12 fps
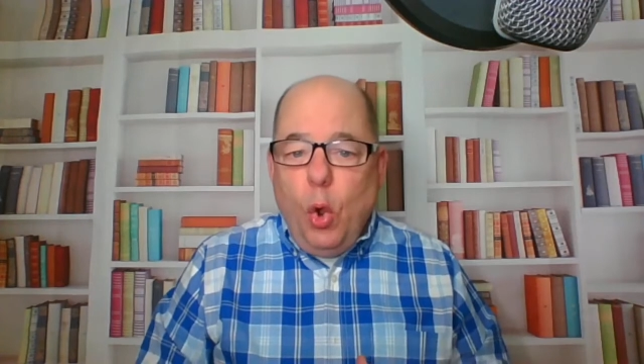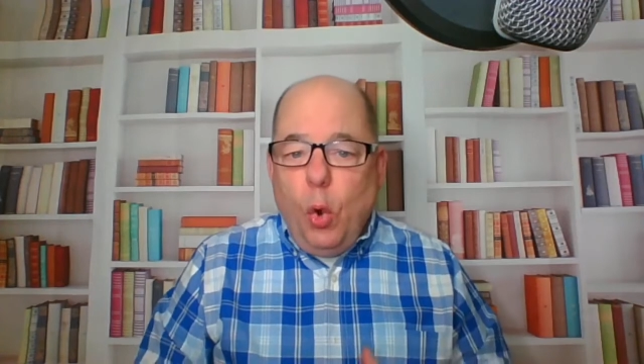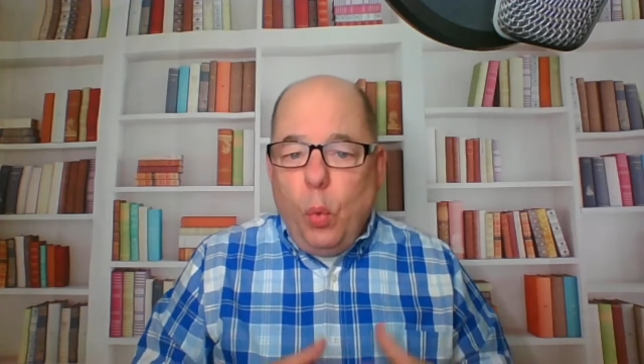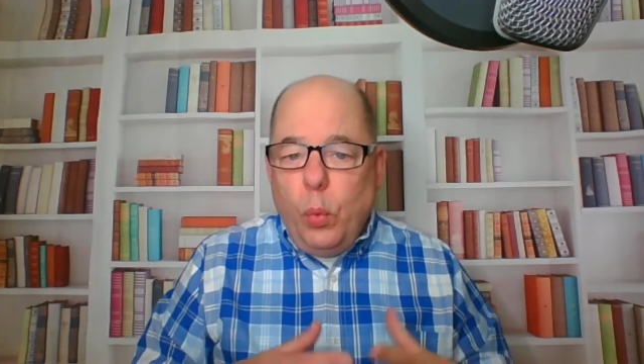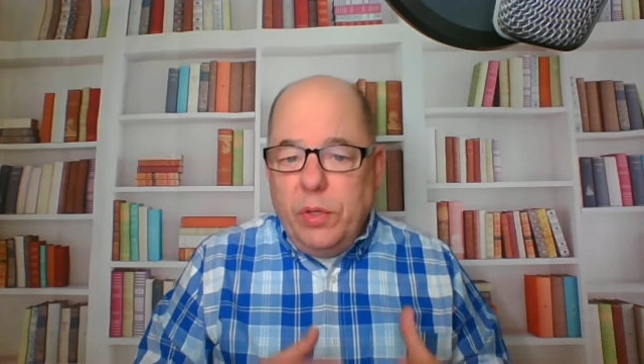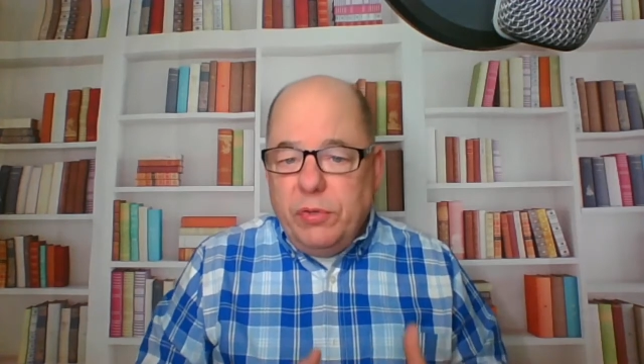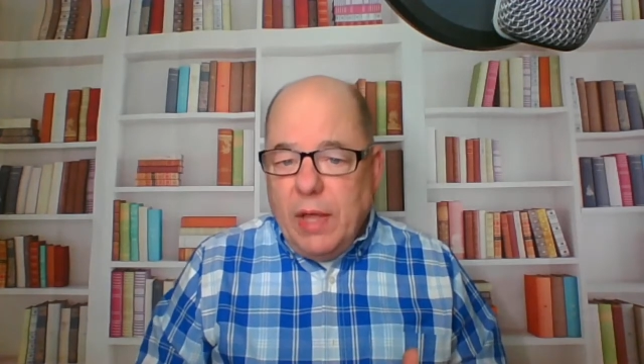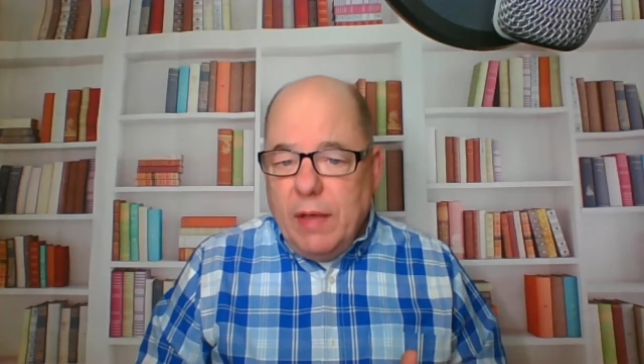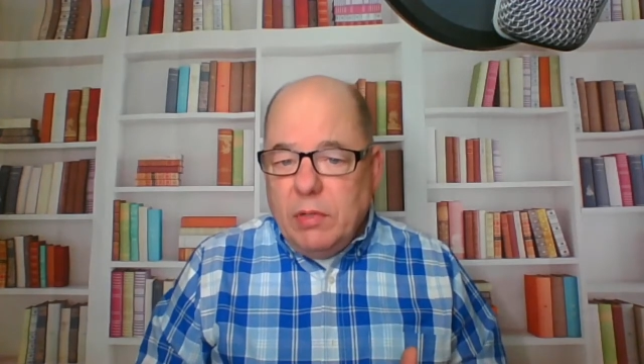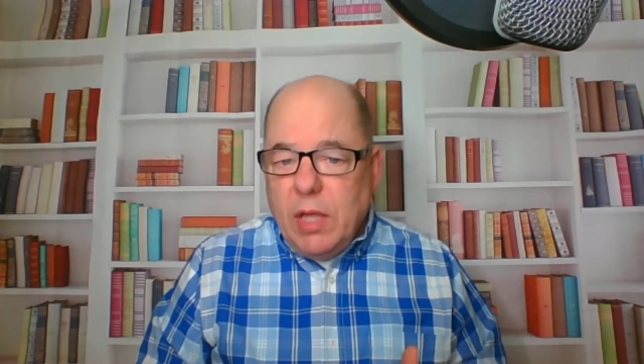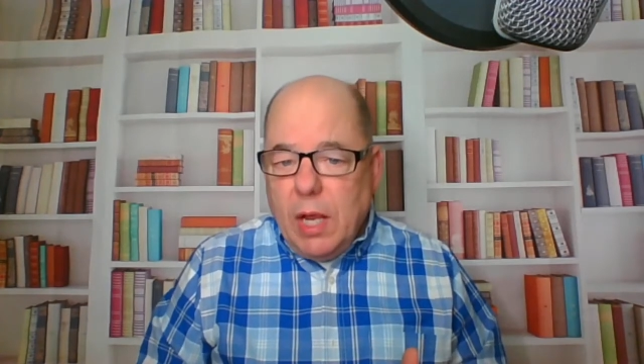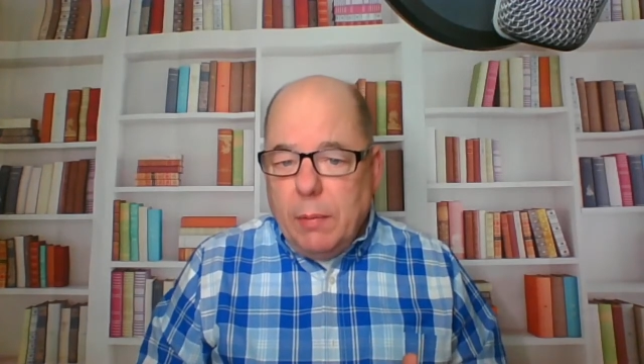We save a
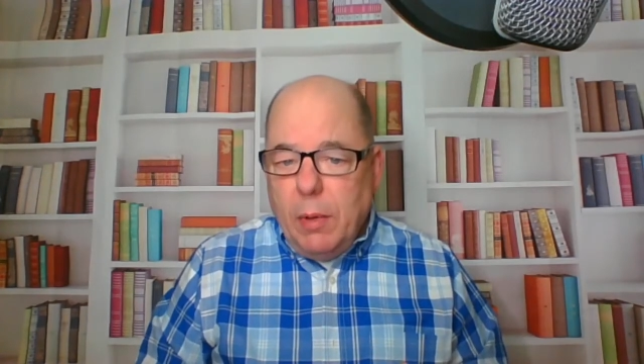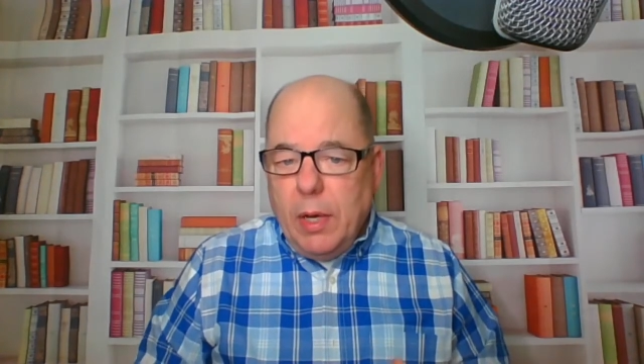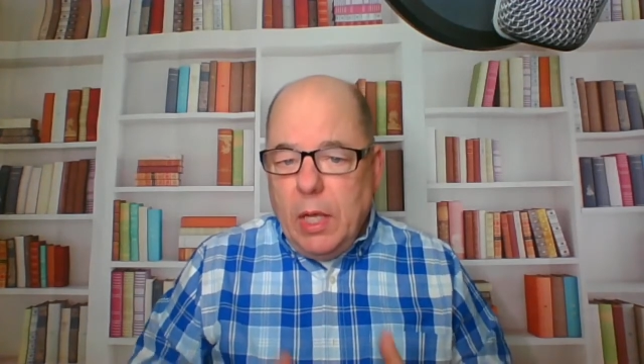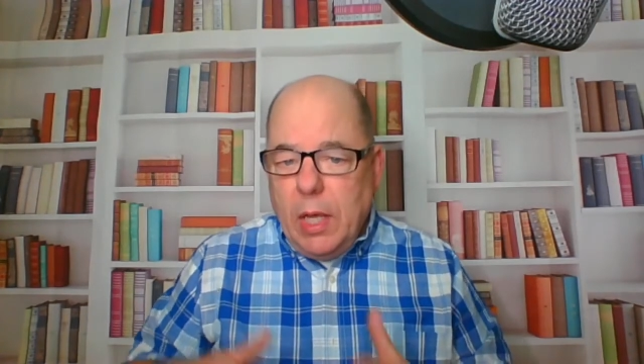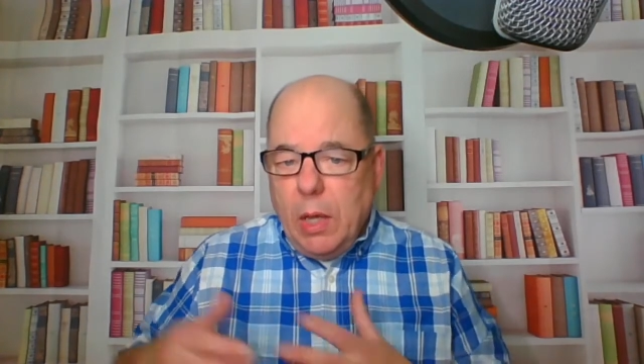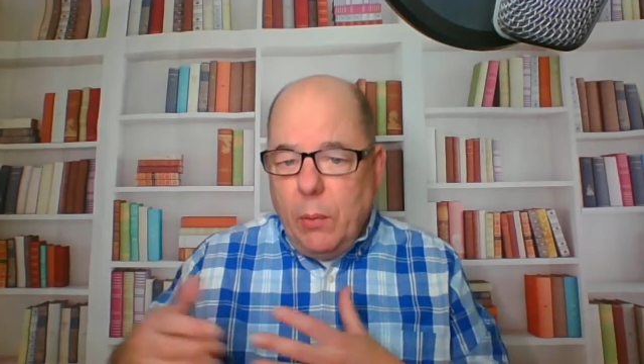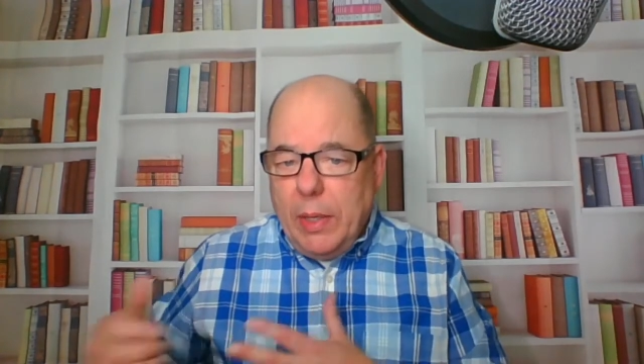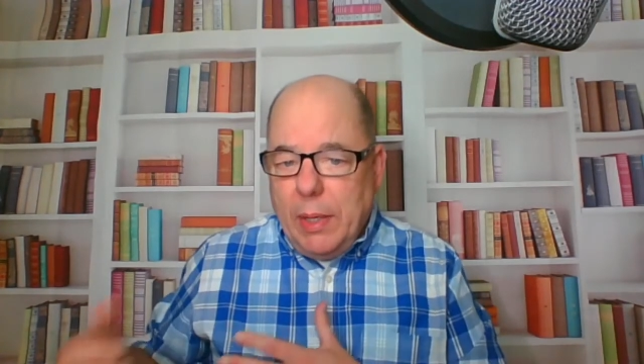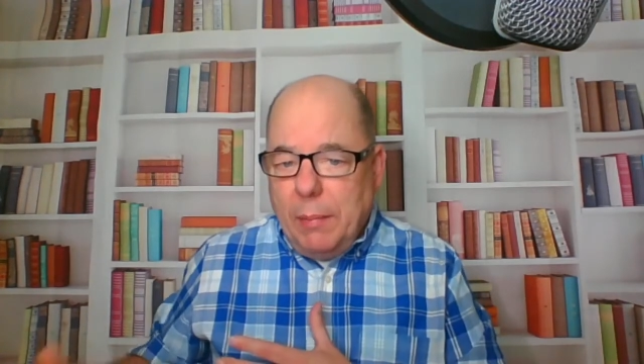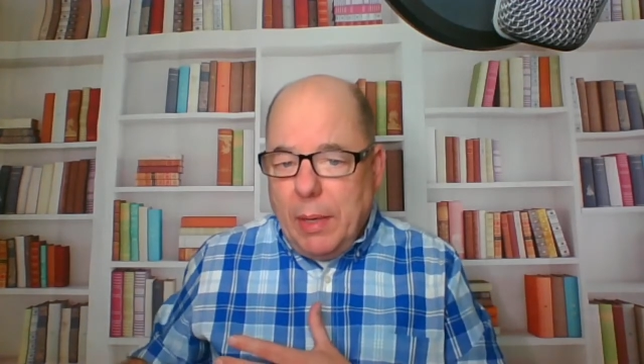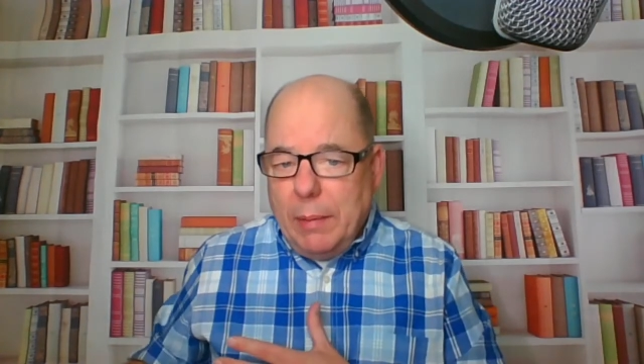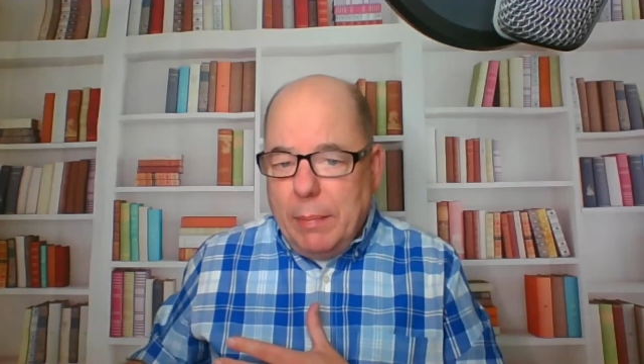lot of money and we get
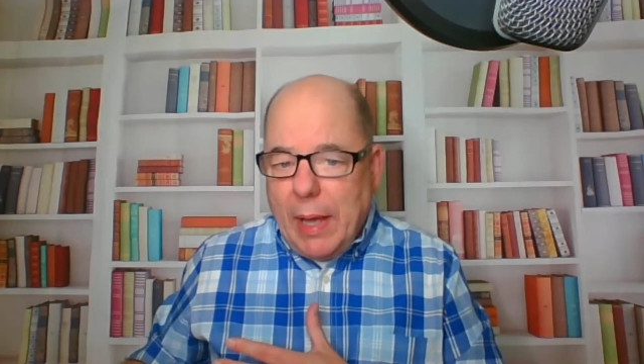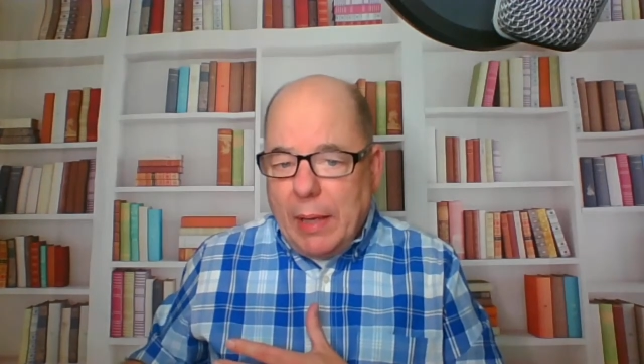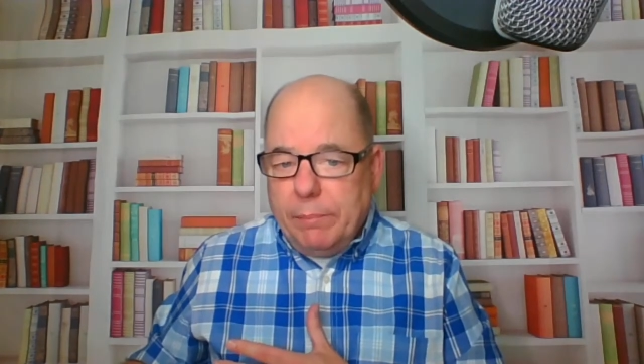money back.